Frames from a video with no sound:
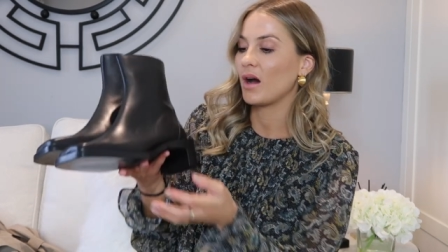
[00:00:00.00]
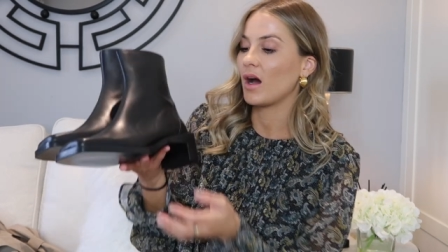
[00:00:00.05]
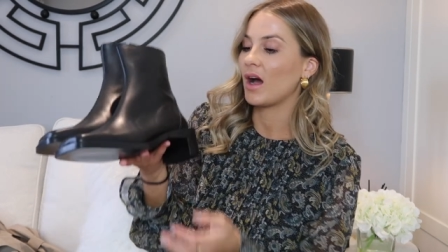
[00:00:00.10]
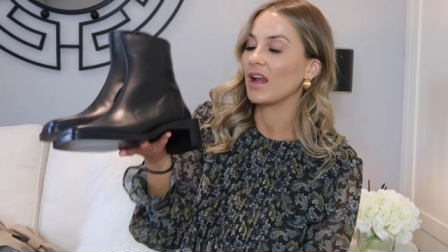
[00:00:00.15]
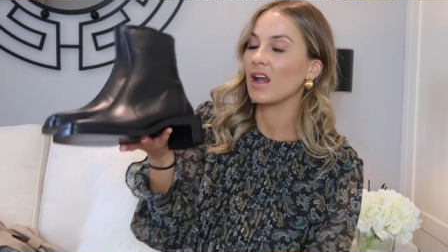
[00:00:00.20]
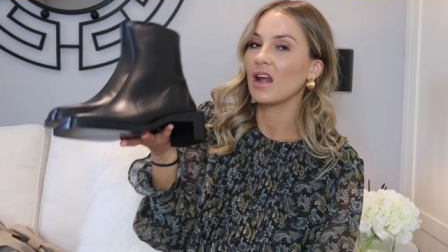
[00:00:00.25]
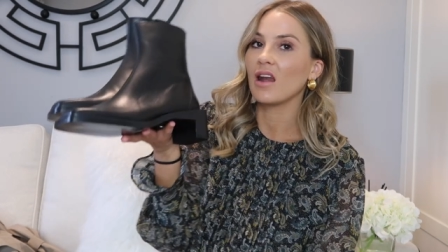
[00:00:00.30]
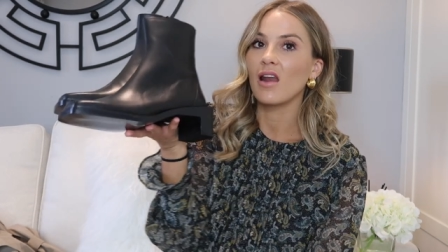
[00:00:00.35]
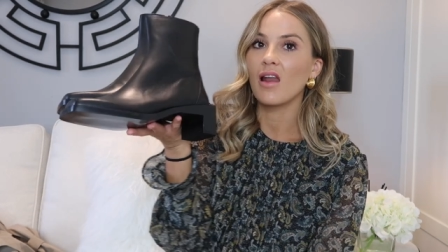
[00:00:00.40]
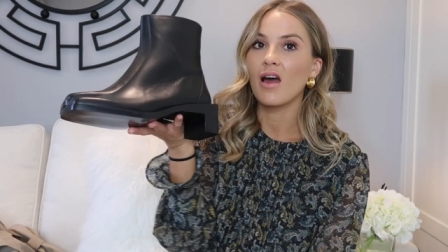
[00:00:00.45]
But
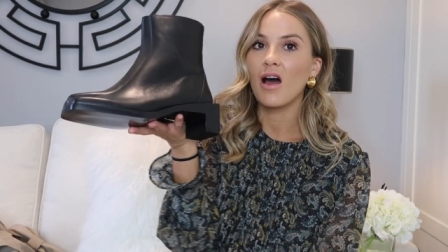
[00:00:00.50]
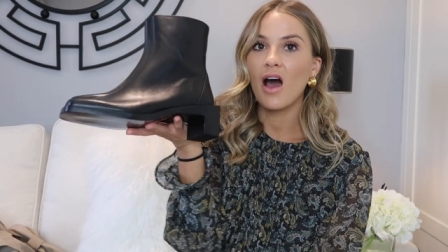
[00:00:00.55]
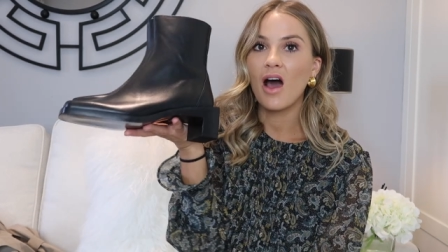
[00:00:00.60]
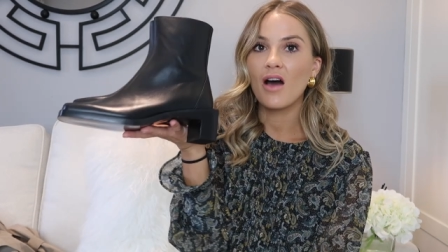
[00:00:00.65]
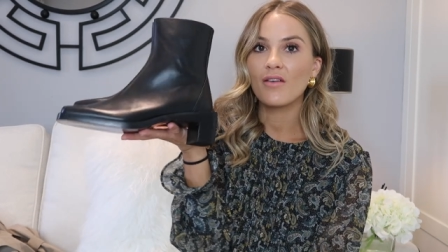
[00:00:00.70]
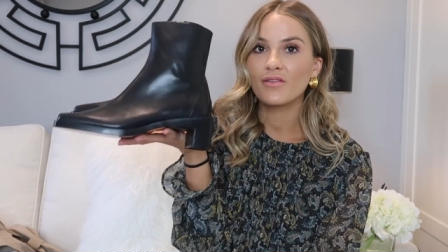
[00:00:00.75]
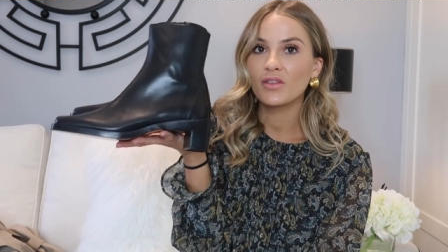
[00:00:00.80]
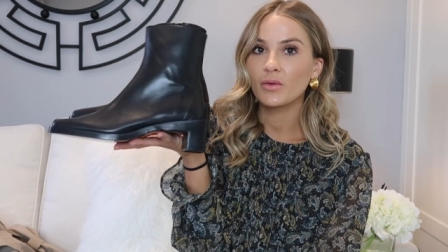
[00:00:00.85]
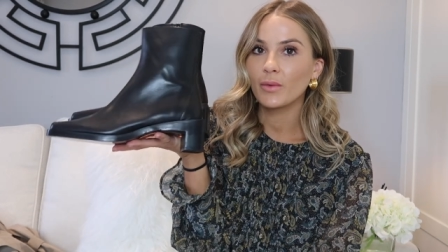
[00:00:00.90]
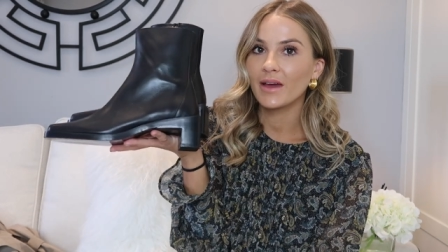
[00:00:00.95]
I
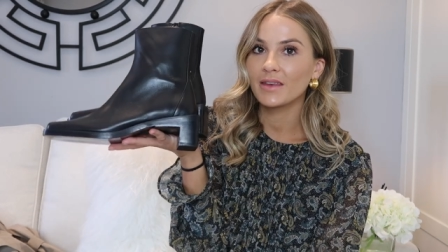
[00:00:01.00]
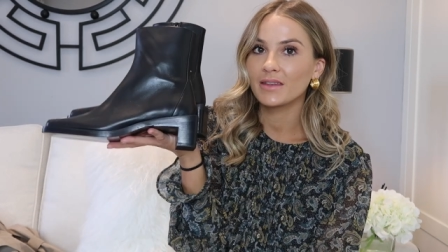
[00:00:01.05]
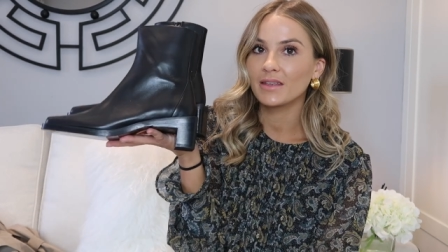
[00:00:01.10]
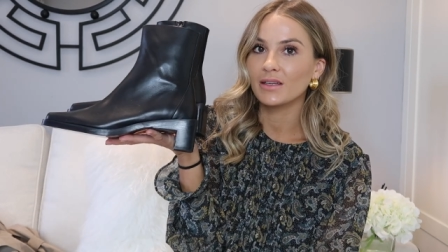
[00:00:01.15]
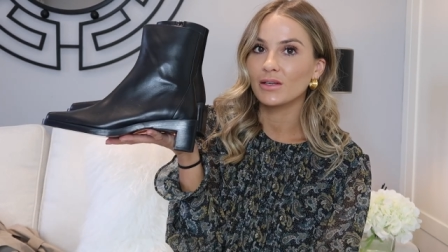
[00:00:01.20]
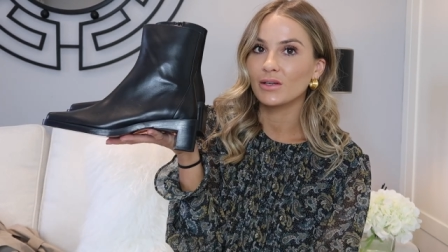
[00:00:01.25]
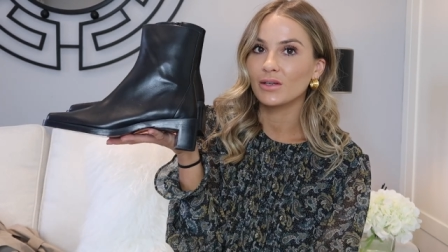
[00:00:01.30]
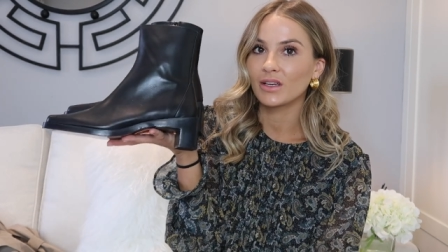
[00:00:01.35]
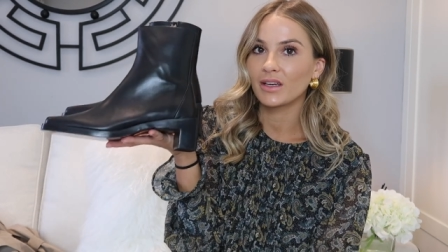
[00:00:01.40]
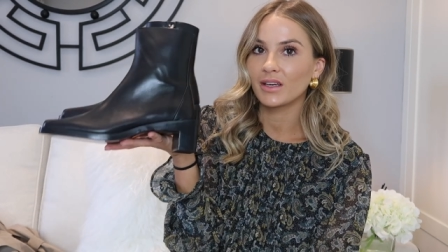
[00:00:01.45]
love the way
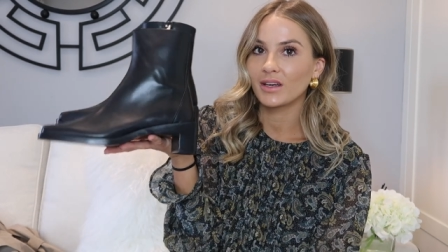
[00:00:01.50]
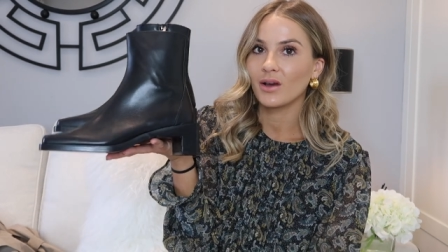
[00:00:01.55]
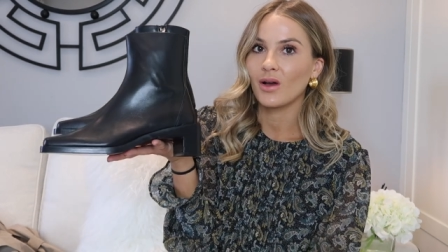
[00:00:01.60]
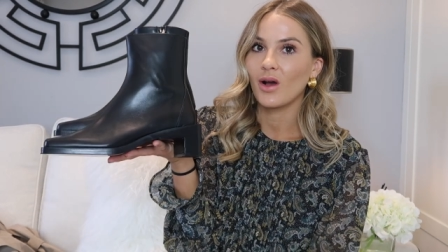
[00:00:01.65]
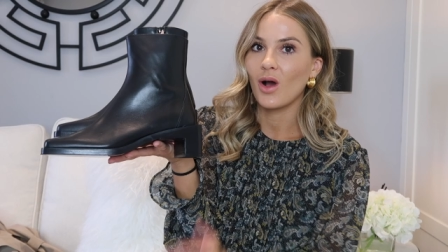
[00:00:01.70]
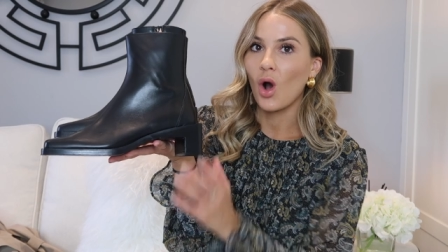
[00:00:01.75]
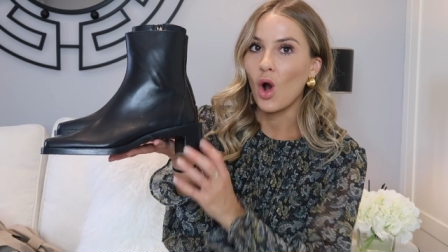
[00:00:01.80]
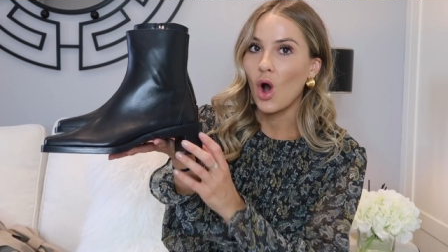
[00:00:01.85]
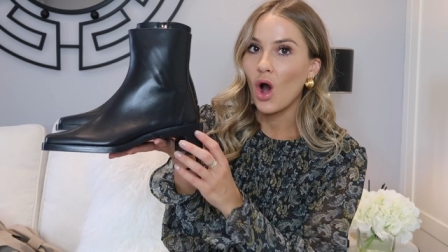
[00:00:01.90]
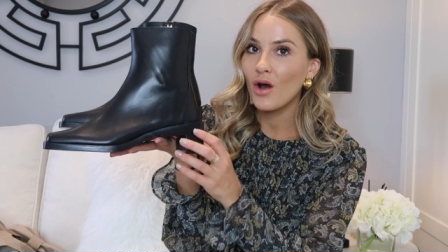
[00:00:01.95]
they look
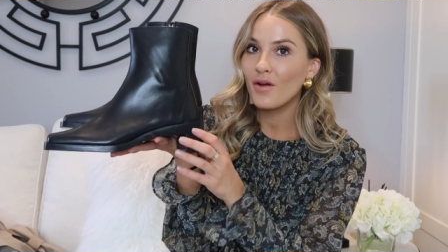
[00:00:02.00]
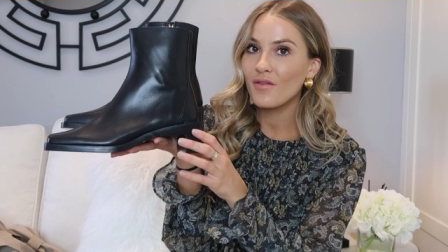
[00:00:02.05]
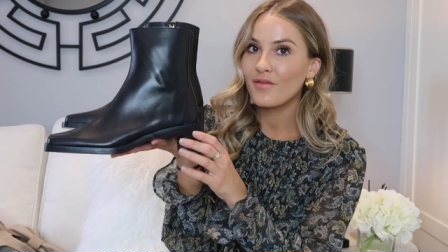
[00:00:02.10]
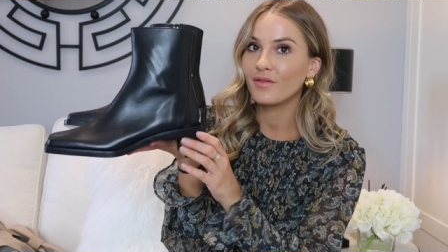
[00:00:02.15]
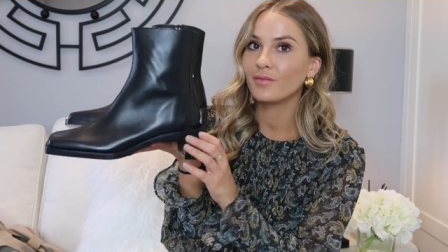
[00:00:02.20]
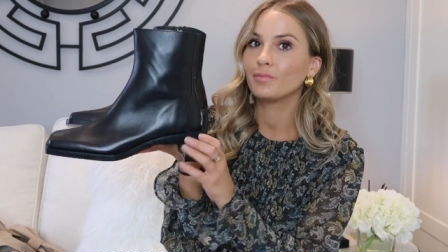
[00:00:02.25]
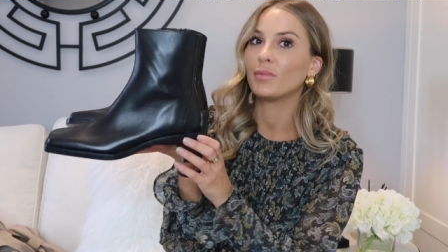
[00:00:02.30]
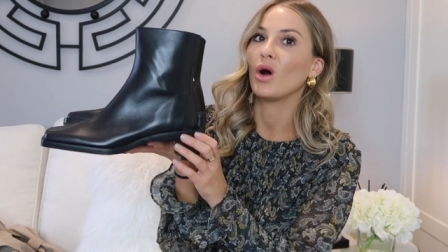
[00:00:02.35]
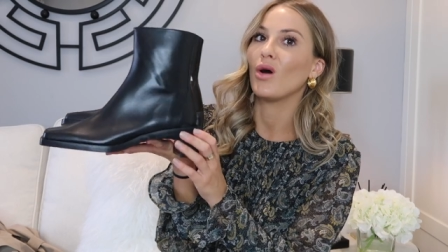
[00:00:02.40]
off,